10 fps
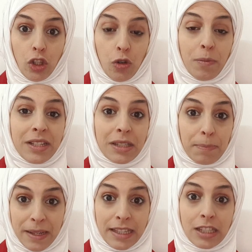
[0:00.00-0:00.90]
you
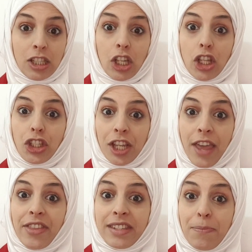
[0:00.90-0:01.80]
must meet to
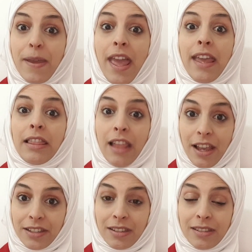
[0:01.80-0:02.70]
get the CPA
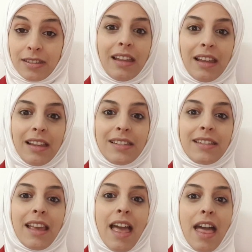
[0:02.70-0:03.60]
license
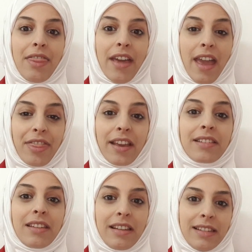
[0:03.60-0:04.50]
is the
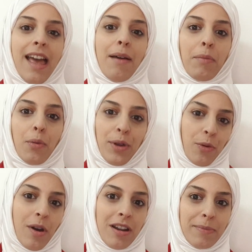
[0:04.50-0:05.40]
ethics exam
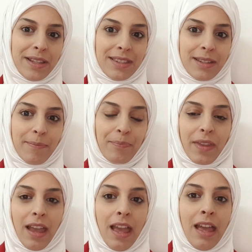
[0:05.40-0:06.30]
requirement.
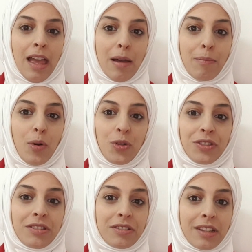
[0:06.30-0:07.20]

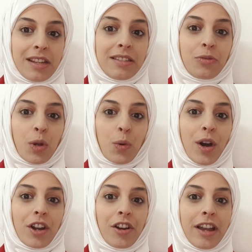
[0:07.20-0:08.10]
Most states
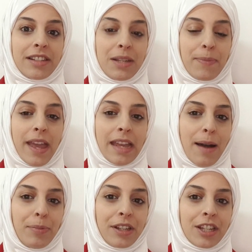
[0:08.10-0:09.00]
require a CPA
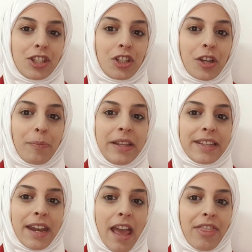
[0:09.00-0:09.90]
applicant to
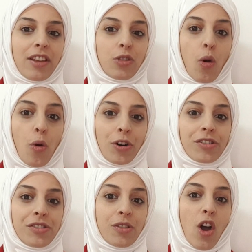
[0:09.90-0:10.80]
complete an ethics
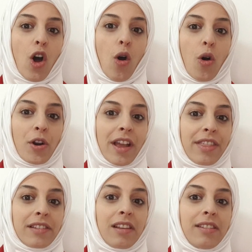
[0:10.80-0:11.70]
course or
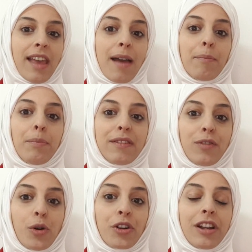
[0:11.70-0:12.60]
ethics exam
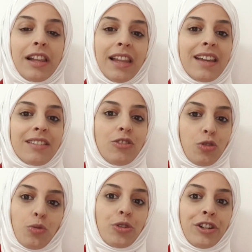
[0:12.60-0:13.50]
before
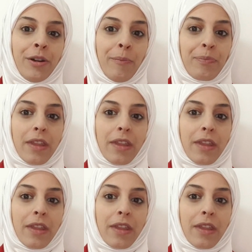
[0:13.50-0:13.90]
licensure.